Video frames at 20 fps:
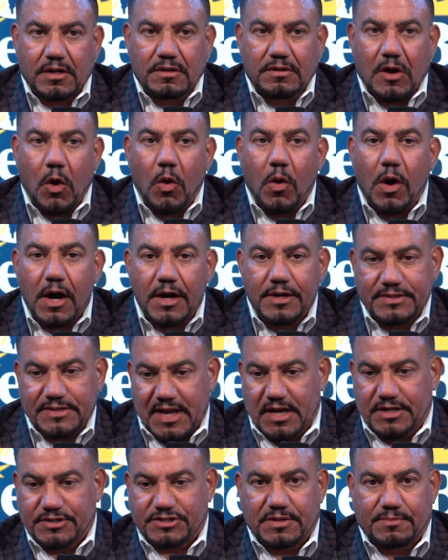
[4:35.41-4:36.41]
Go hunt
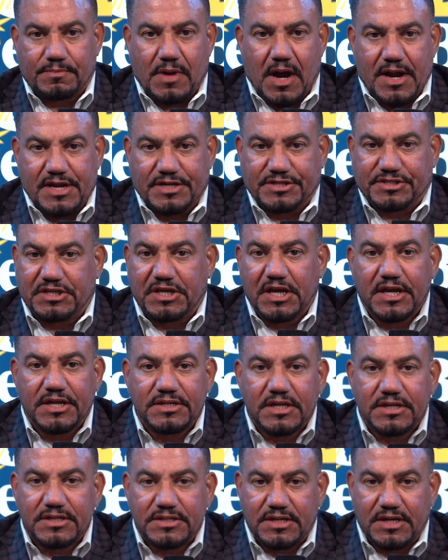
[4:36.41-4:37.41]
down somebody who's
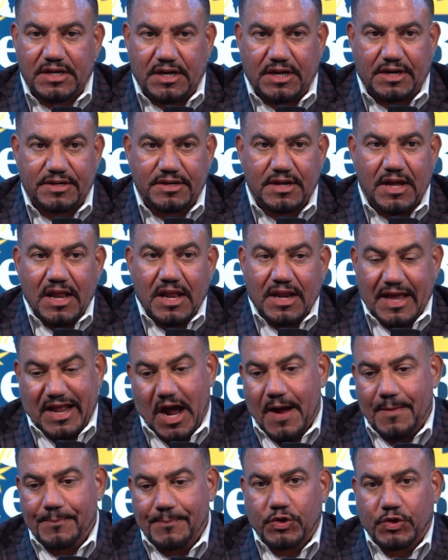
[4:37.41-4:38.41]
getting it done like
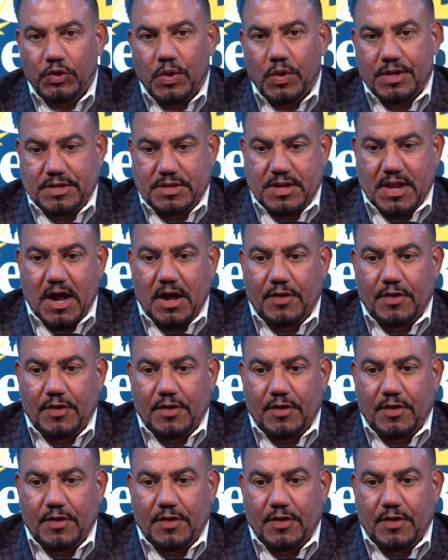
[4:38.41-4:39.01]
I'm doing now.